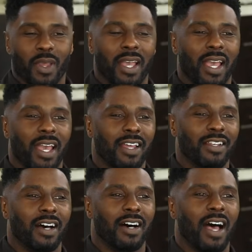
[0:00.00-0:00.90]
And
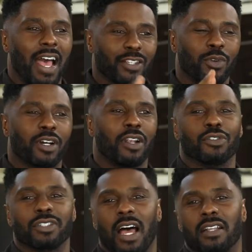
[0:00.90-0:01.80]
as we're
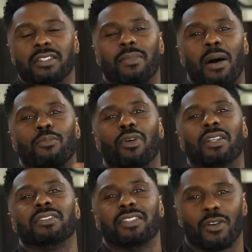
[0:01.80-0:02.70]
closing out, to my
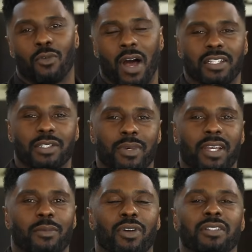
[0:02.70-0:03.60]
brothers that are watching,
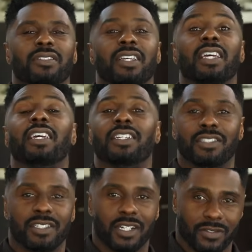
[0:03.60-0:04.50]
man, brothers, take care of
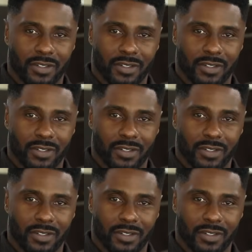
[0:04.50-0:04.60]
yourself.